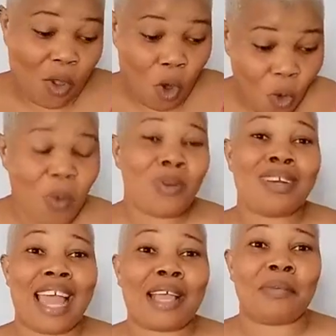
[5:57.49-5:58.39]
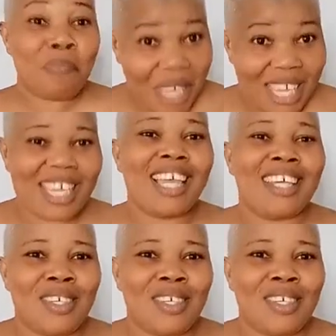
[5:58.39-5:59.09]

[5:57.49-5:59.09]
or who wouldn't like me,